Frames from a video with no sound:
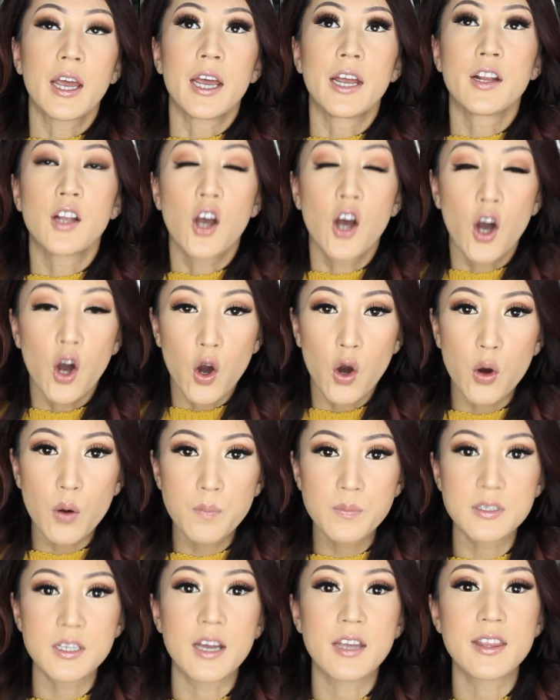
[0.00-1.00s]
in
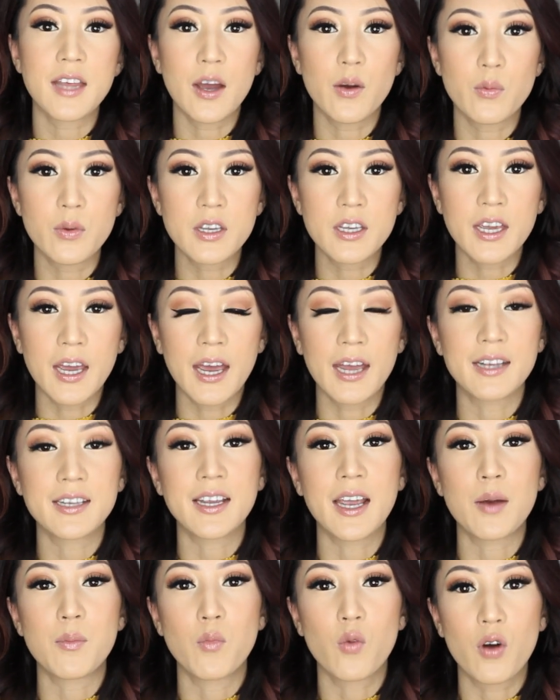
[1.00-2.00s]
hopes that we can
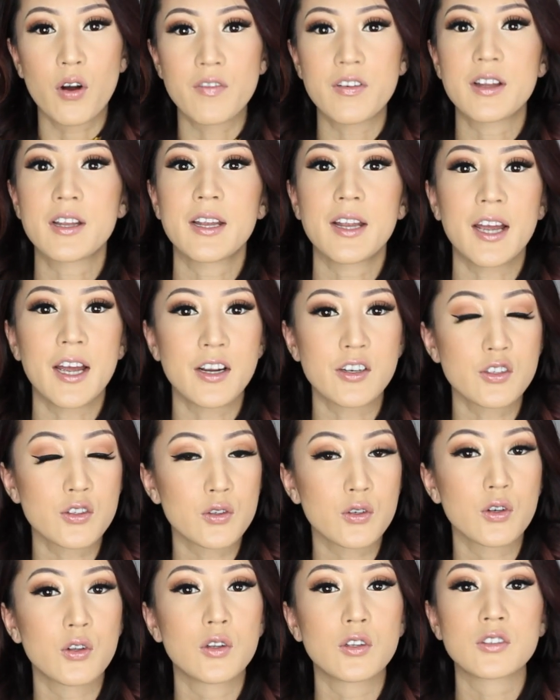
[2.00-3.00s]
get more of a
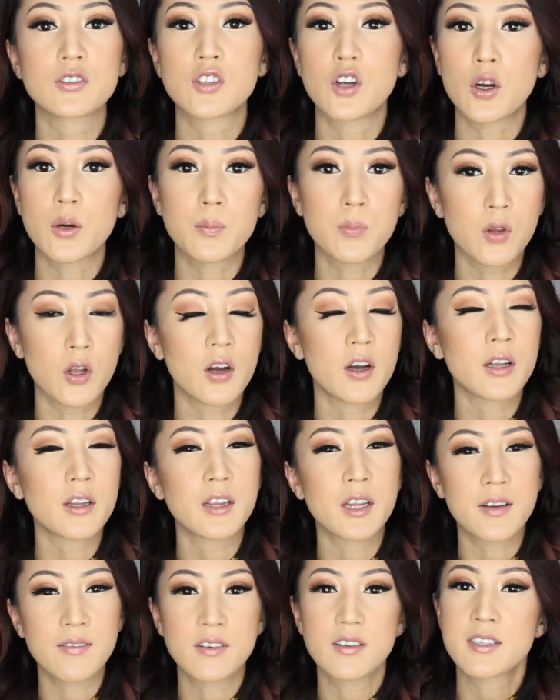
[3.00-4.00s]
natural dark
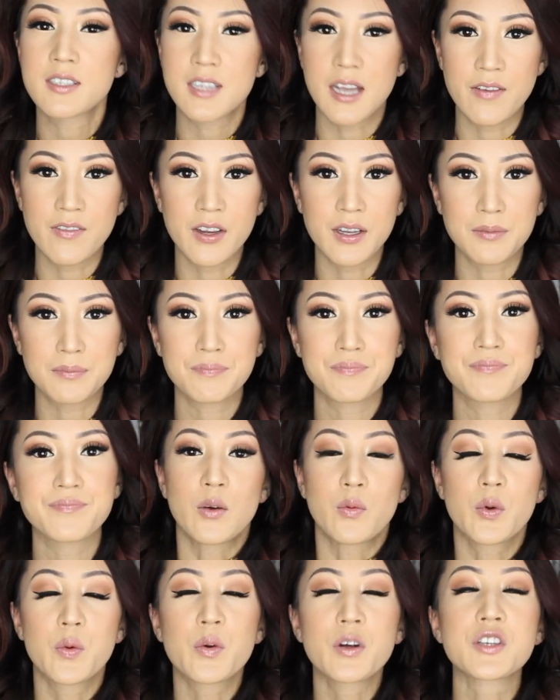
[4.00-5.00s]
blonde level 7.
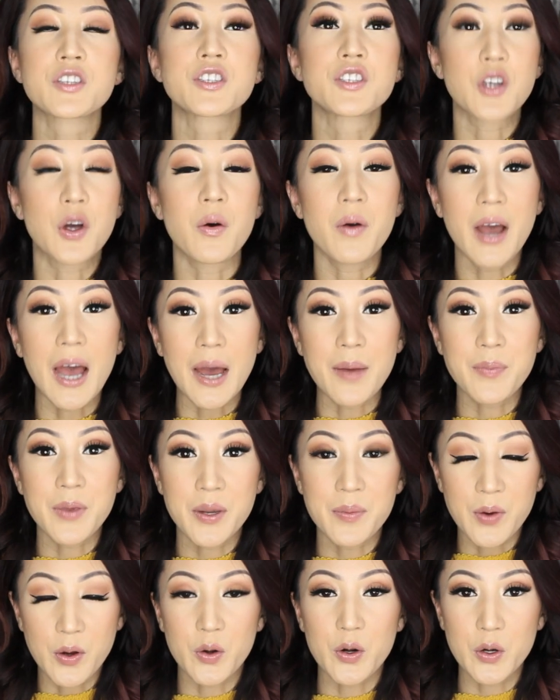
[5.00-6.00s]
We were so happy
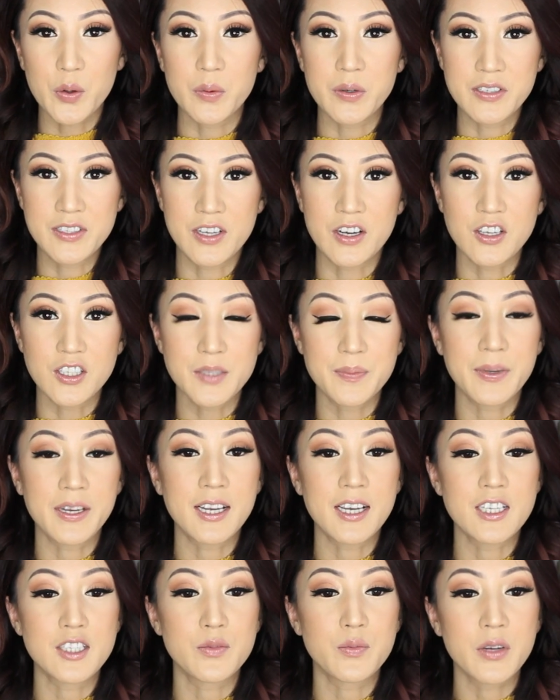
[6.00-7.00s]
about her results
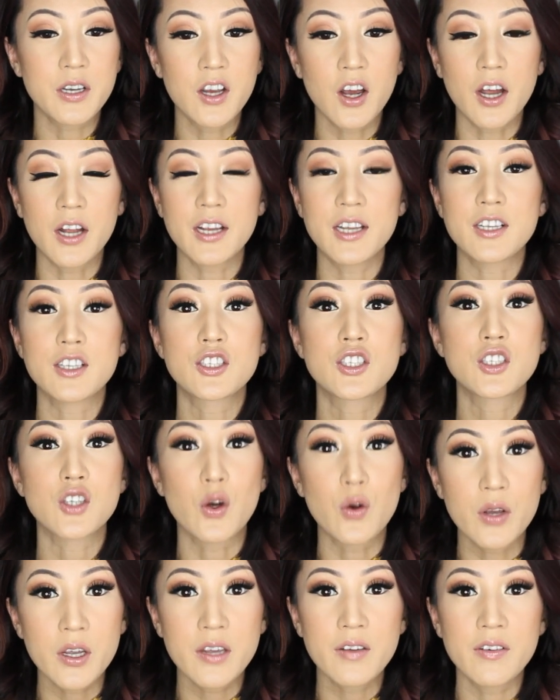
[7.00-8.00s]
because we got it
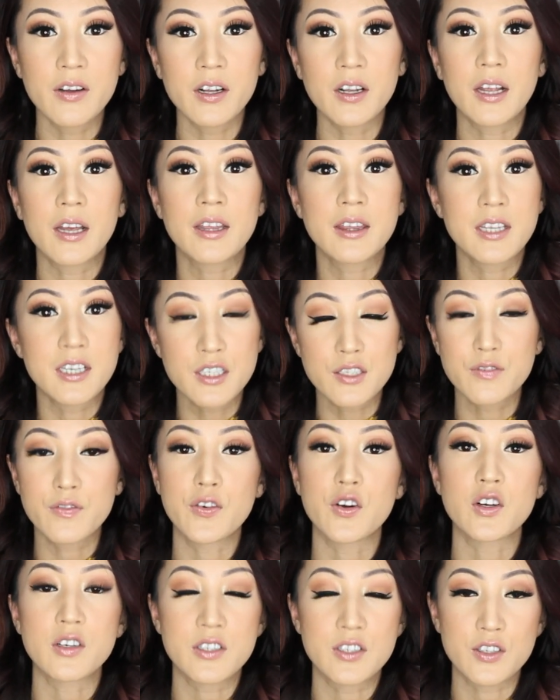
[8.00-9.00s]
so even this
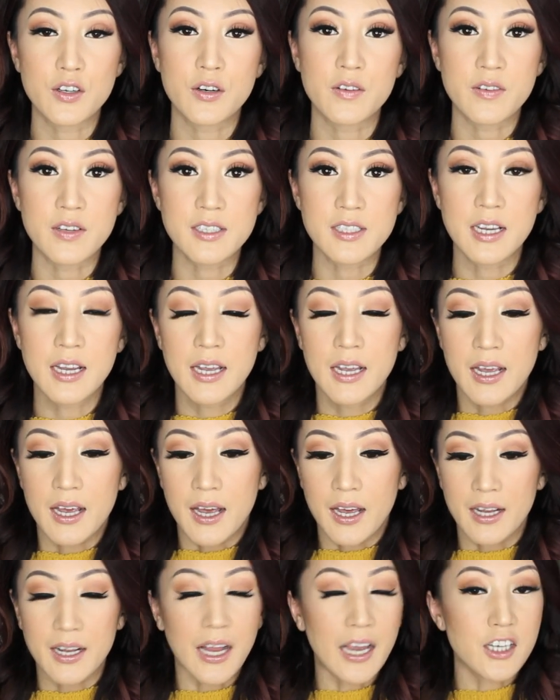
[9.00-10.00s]
first service.
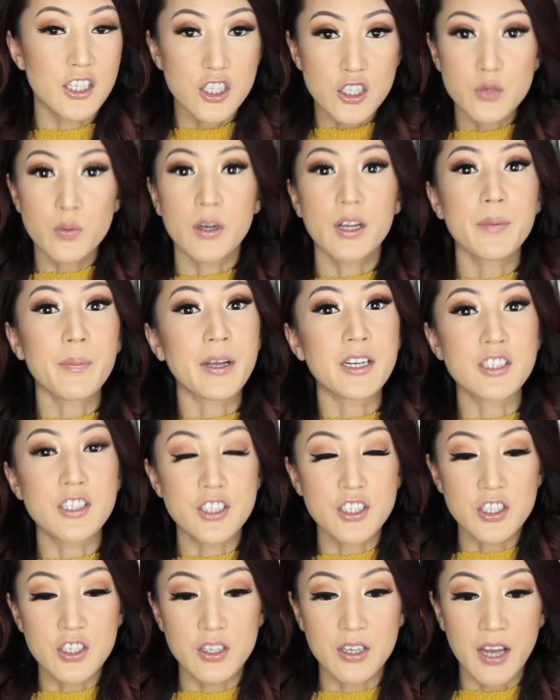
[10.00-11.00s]
And I just want to
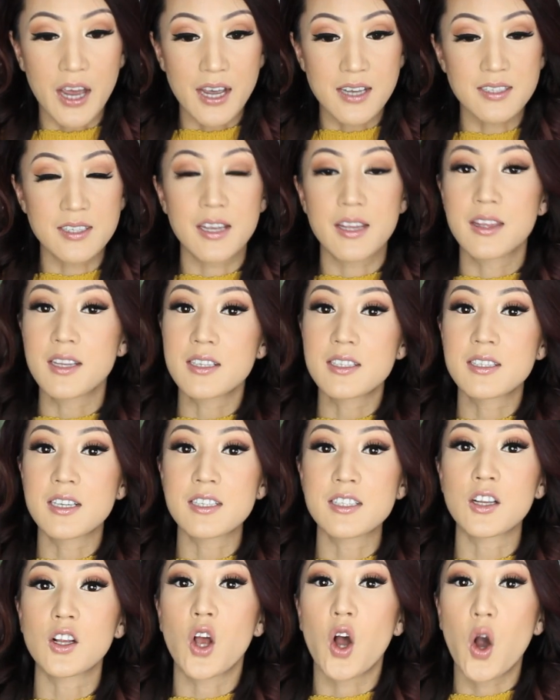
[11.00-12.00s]
mention to you guys, this
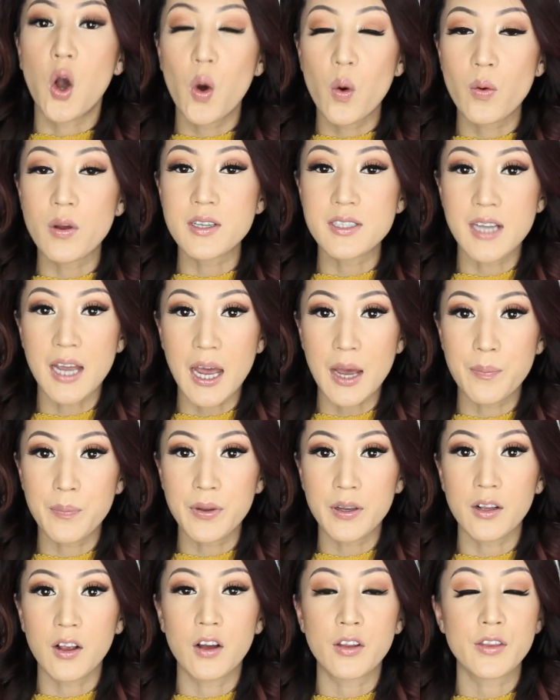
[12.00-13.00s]
doesn't always
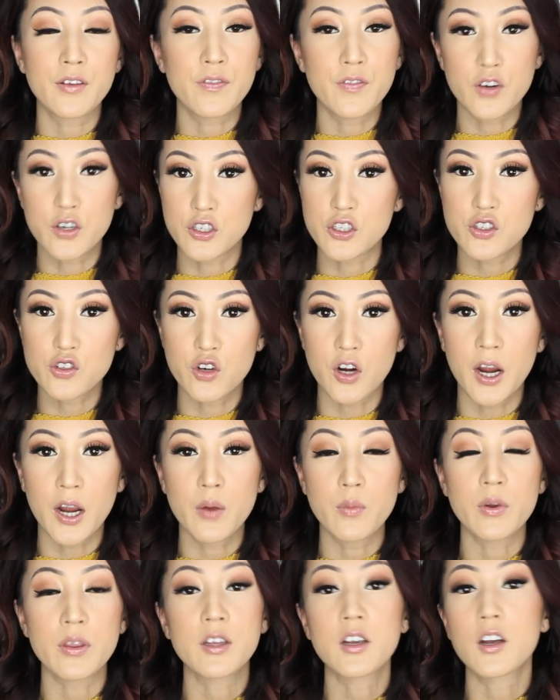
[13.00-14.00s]
happen on the first try
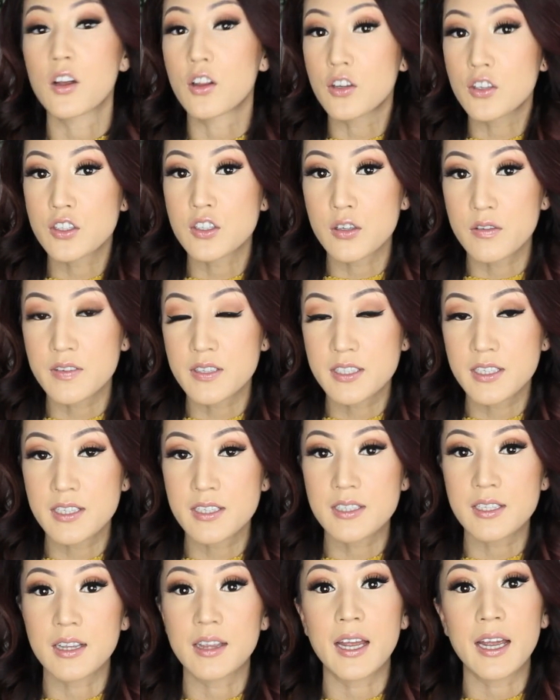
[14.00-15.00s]
with color
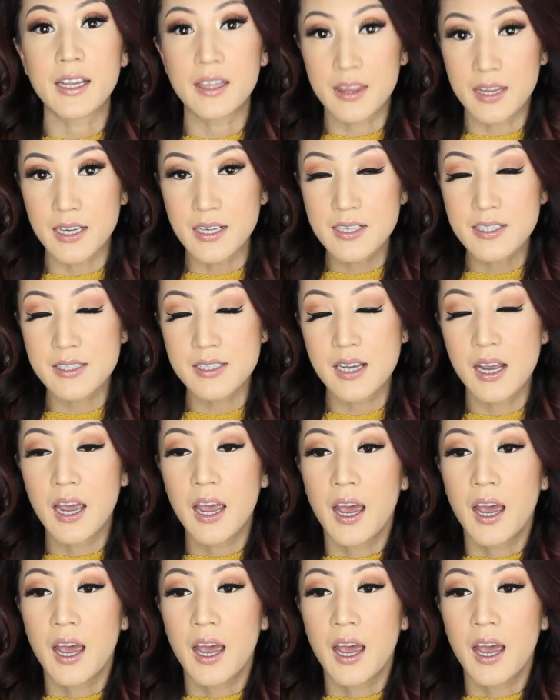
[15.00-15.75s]
services like this.